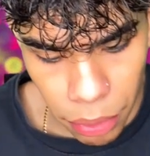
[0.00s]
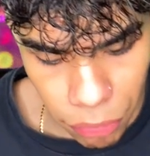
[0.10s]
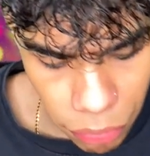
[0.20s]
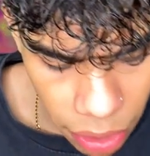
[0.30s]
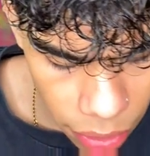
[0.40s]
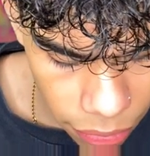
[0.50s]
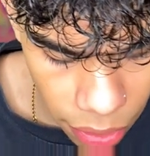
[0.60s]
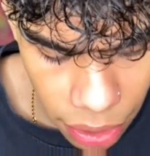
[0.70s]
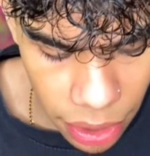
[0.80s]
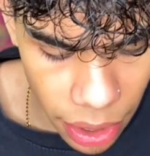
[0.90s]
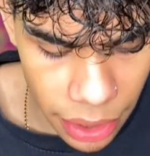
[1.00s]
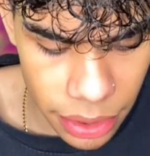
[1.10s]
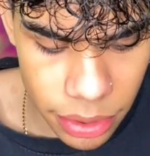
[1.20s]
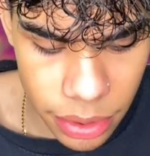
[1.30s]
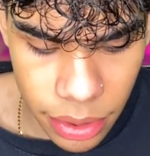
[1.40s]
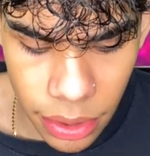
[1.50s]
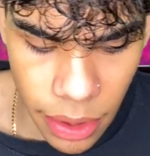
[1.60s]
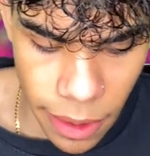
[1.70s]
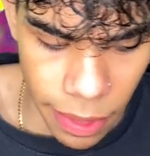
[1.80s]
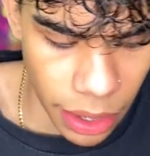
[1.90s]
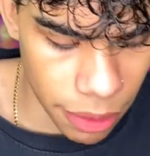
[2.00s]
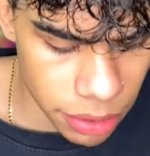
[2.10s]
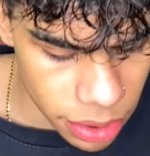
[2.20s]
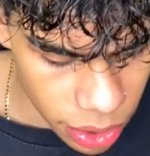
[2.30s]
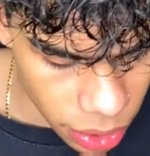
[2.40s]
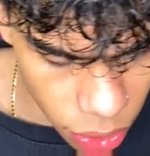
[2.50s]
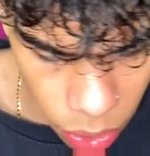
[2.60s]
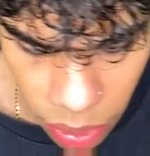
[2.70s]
but very, very nice. Obviously gonna go